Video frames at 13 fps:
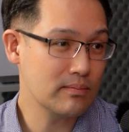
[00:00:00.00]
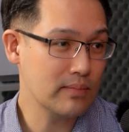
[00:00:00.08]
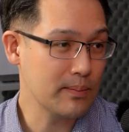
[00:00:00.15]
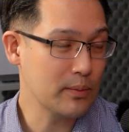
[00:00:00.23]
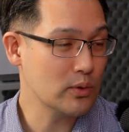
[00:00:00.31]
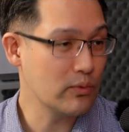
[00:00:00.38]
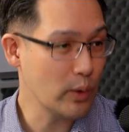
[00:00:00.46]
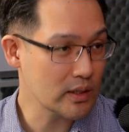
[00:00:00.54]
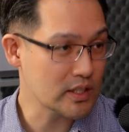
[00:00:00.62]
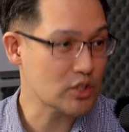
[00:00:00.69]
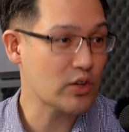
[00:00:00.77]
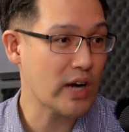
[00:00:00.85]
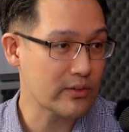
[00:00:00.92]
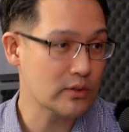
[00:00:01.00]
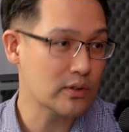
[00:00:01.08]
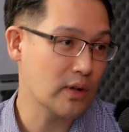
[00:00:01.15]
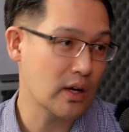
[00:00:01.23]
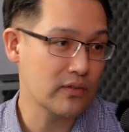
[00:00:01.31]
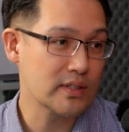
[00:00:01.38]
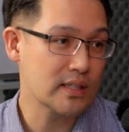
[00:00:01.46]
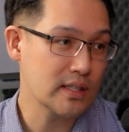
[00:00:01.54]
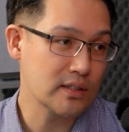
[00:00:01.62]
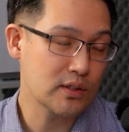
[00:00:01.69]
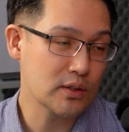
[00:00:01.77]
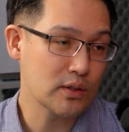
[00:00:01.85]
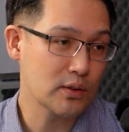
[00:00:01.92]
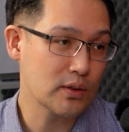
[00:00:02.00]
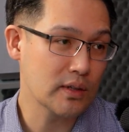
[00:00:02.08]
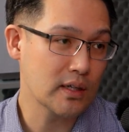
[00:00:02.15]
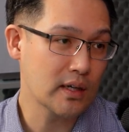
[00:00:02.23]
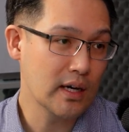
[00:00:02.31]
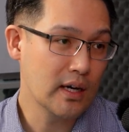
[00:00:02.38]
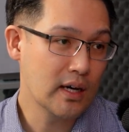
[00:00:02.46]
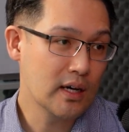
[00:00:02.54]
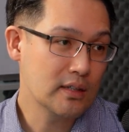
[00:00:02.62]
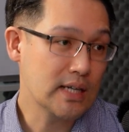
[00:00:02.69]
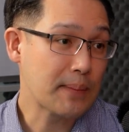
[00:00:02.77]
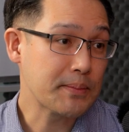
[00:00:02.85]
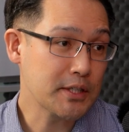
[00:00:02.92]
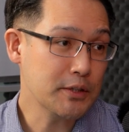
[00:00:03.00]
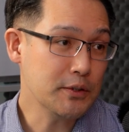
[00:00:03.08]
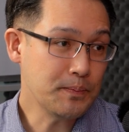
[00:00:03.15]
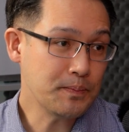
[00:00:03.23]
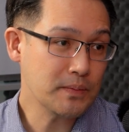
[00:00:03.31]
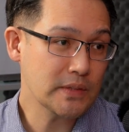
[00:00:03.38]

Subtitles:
People are willing to travel overseas to upskill.